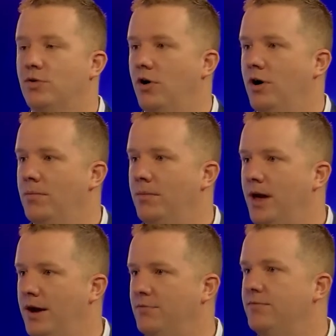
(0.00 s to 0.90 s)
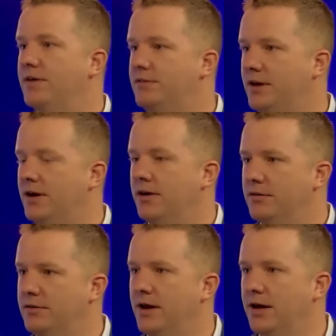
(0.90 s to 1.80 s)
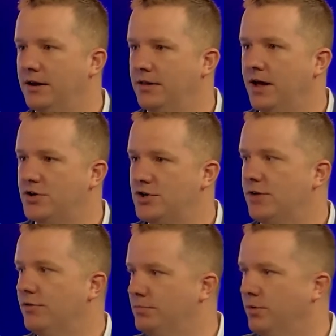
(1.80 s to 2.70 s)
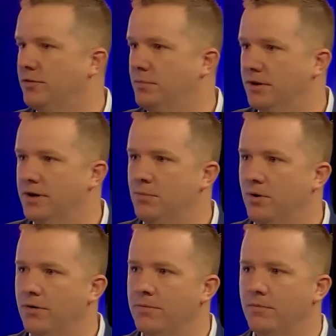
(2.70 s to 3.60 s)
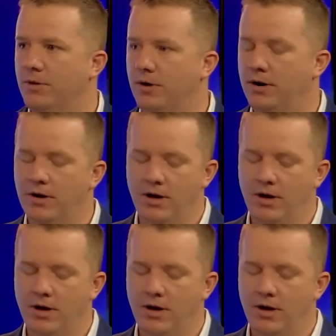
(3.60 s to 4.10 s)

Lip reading: time and investing in understanding in that shared responsibility model, right?